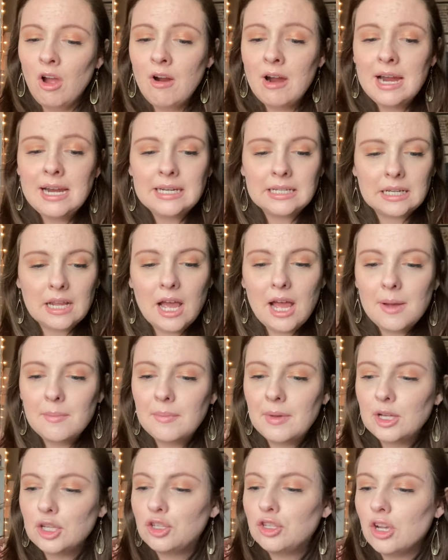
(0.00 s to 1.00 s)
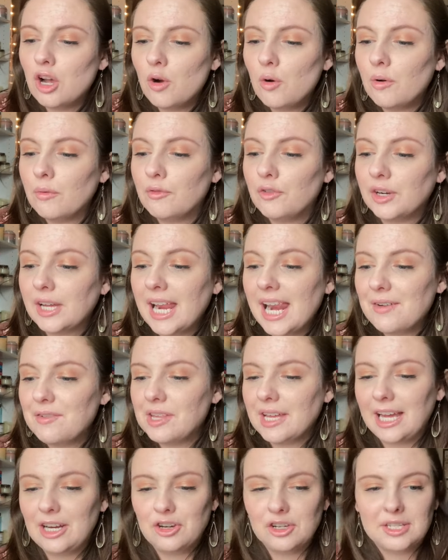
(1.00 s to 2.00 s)
All right, um, so forget
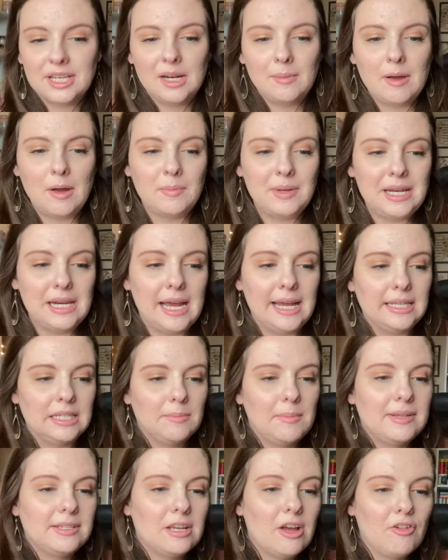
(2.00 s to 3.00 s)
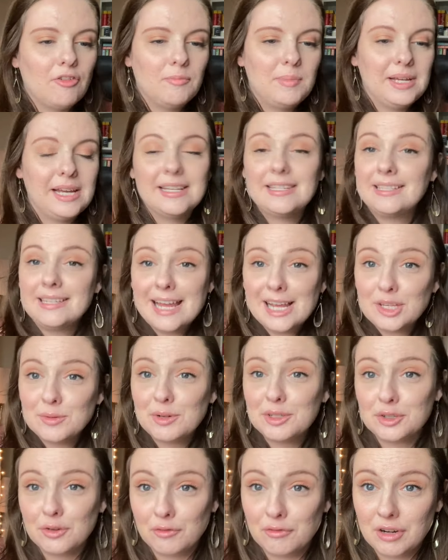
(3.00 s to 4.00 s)
everything I just said about being nice to myself, because the next
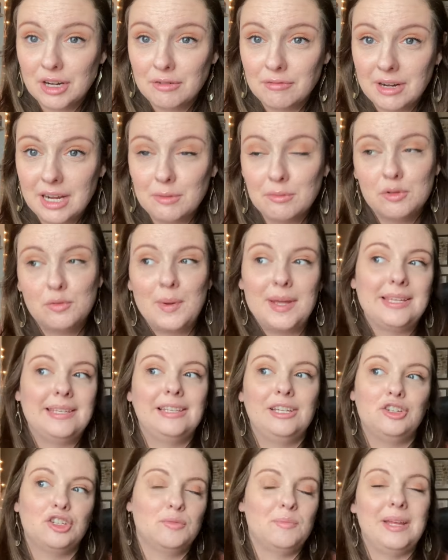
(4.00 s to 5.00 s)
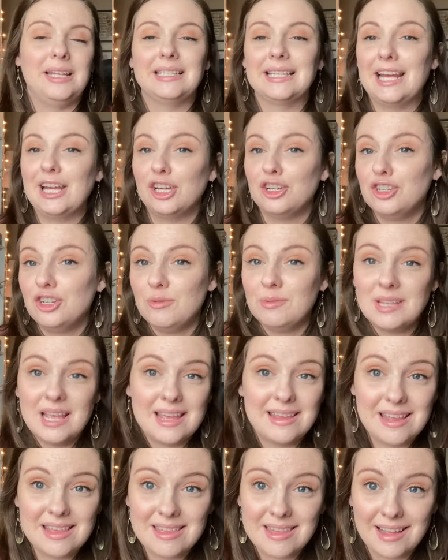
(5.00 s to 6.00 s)
one is a free read, which basically just means I can choose
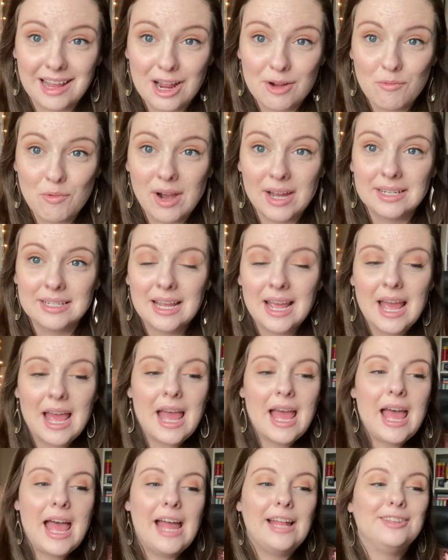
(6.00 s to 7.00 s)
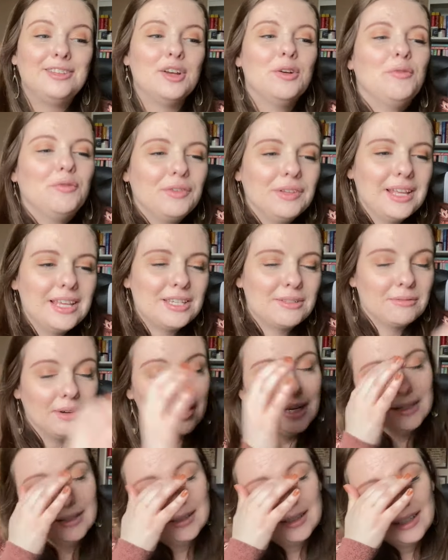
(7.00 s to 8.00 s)
anything I want. And so for this
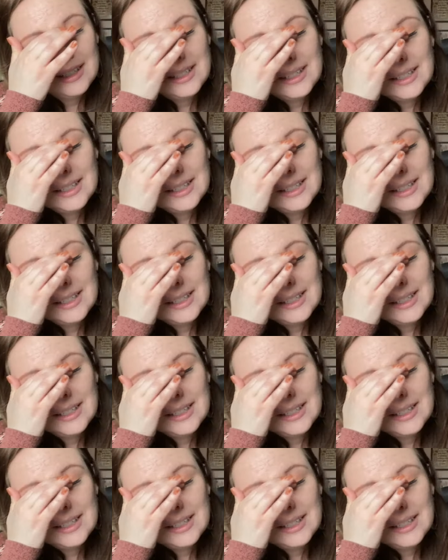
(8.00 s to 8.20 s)
one,